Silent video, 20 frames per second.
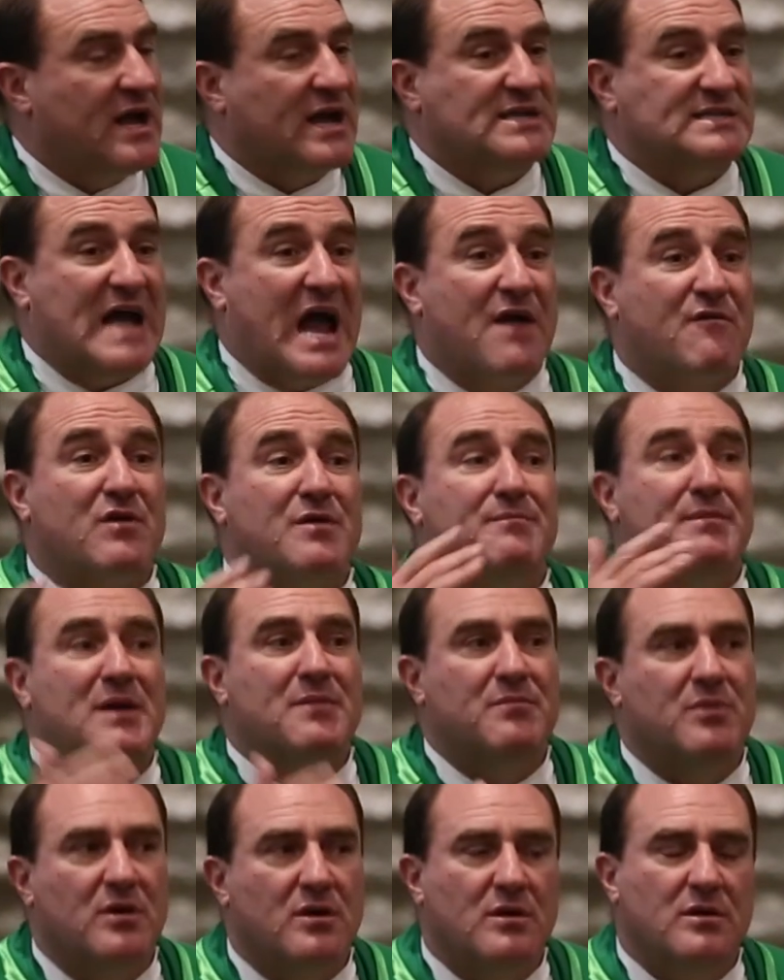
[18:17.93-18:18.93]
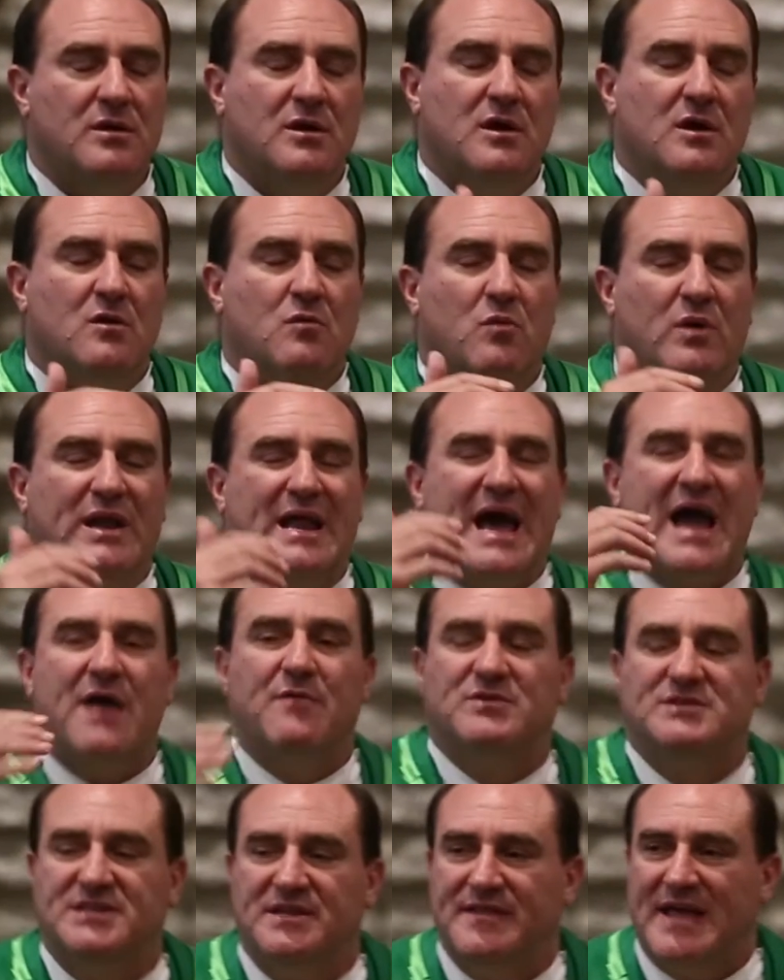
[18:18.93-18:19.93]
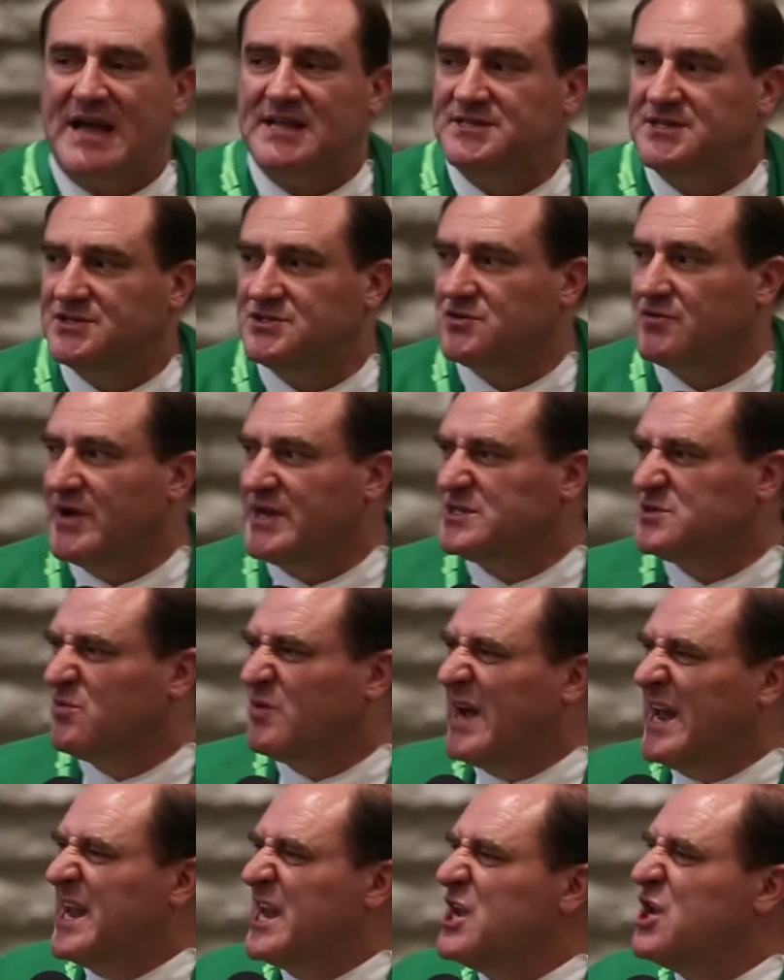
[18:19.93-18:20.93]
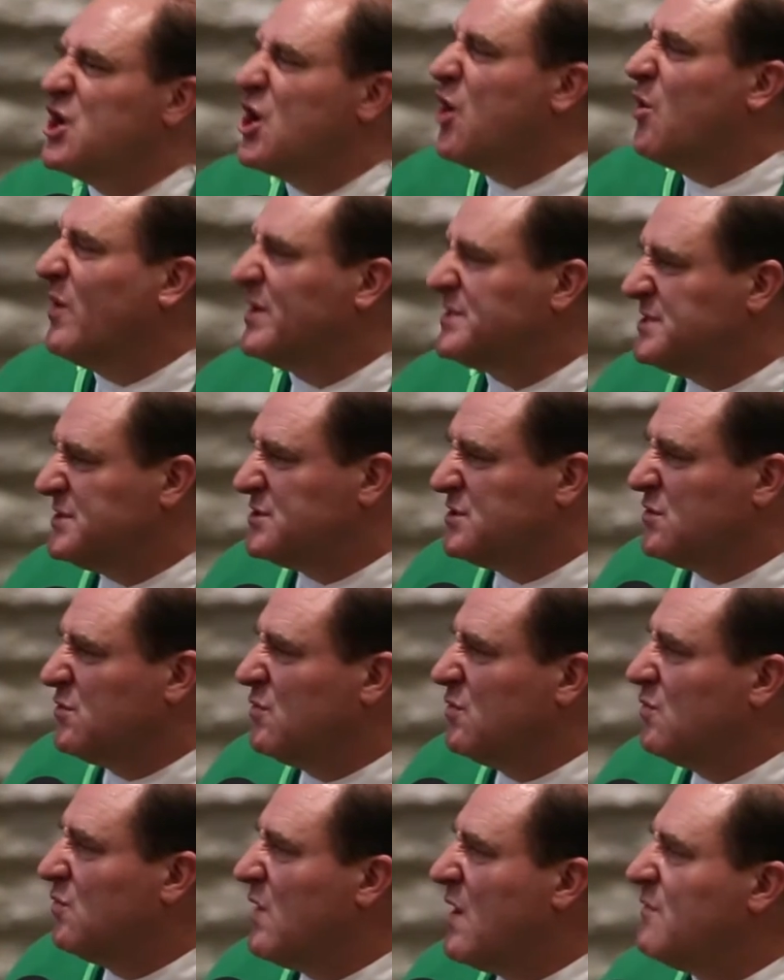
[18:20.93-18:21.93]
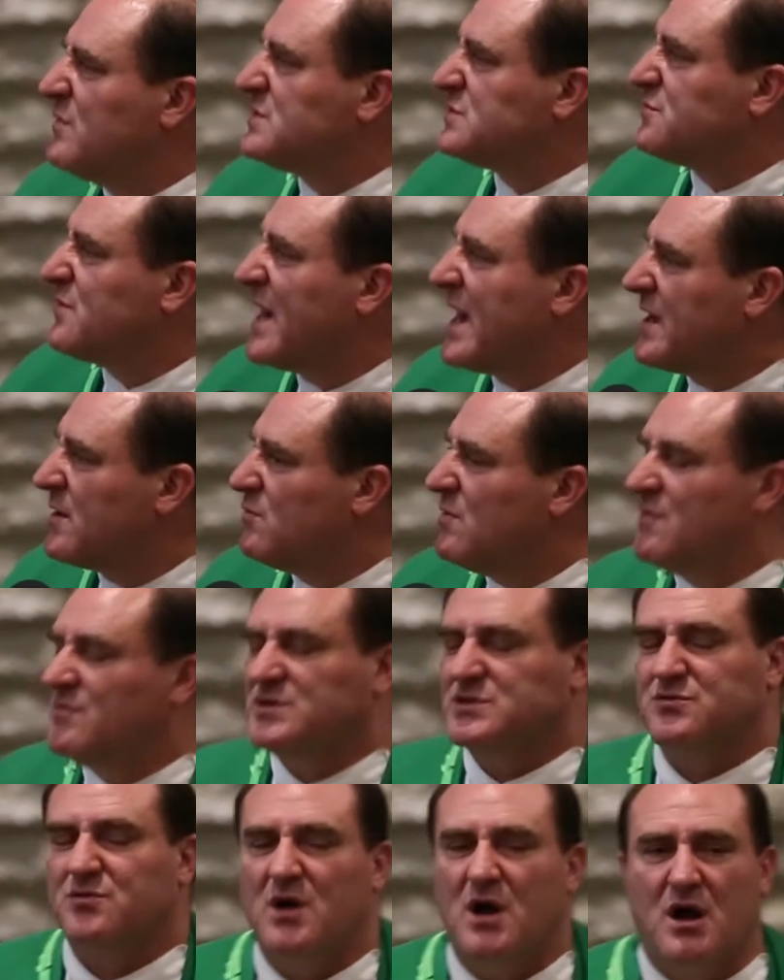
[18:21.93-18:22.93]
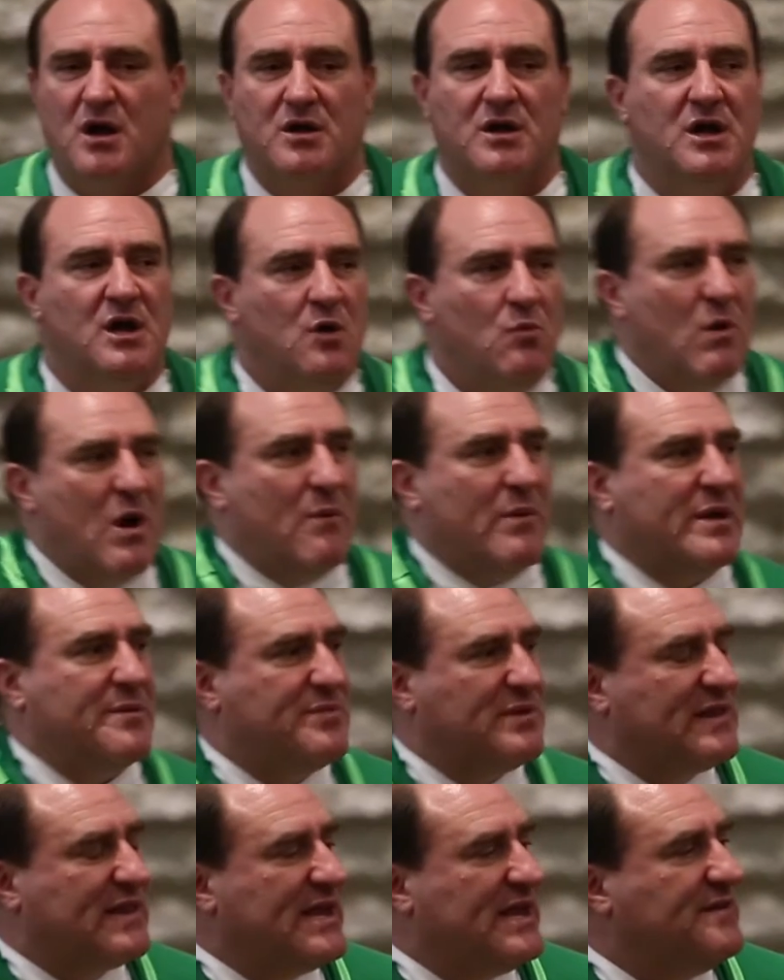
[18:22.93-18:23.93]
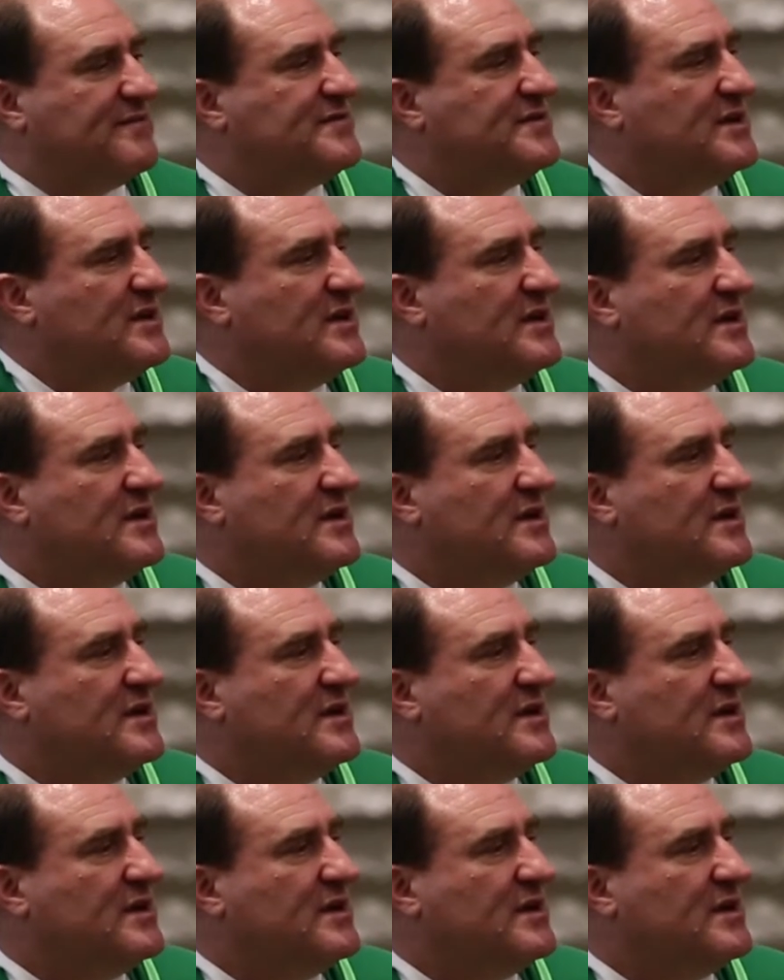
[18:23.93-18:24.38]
Because I remember when I was in that situation when I didn't know what to do, what was right, what was wrong, what we believed.